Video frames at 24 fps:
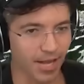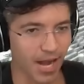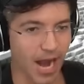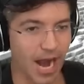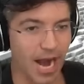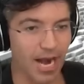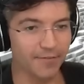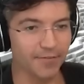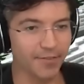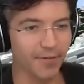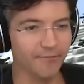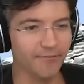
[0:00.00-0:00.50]

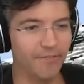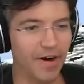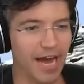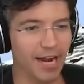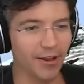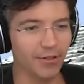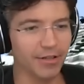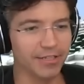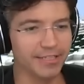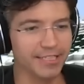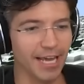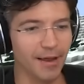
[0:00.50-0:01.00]
right, the
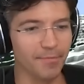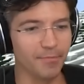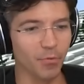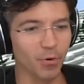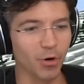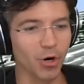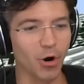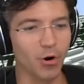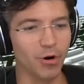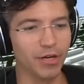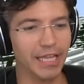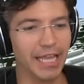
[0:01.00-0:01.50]
final attempt. We're
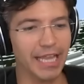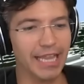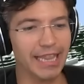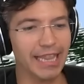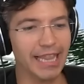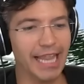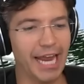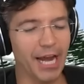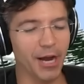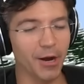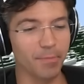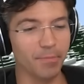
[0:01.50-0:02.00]
going a
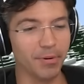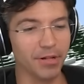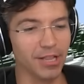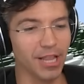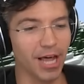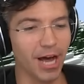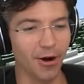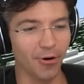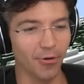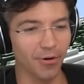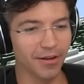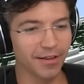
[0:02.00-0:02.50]
layer
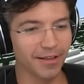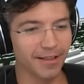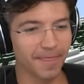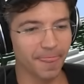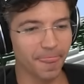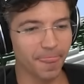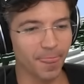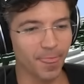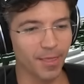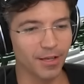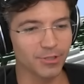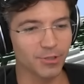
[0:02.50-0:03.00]
below.
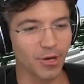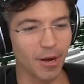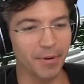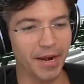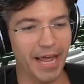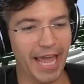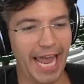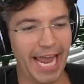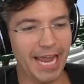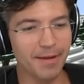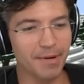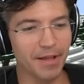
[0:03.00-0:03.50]
So I'm going
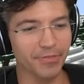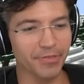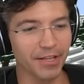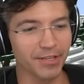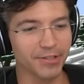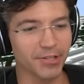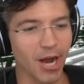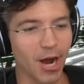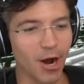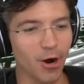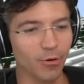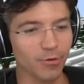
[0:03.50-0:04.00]
to aim at the
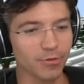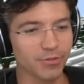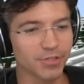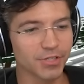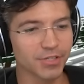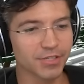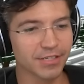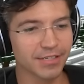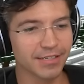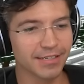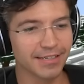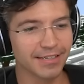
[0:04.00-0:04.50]

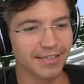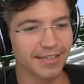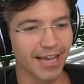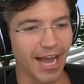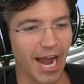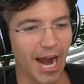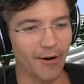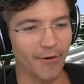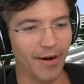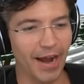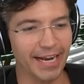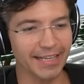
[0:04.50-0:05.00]
toes.
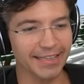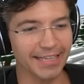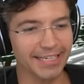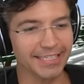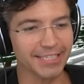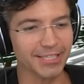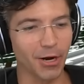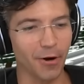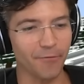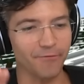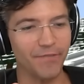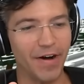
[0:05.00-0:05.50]
All right, this
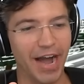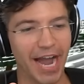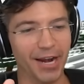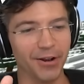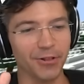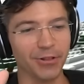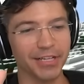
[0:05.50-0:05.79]
is our final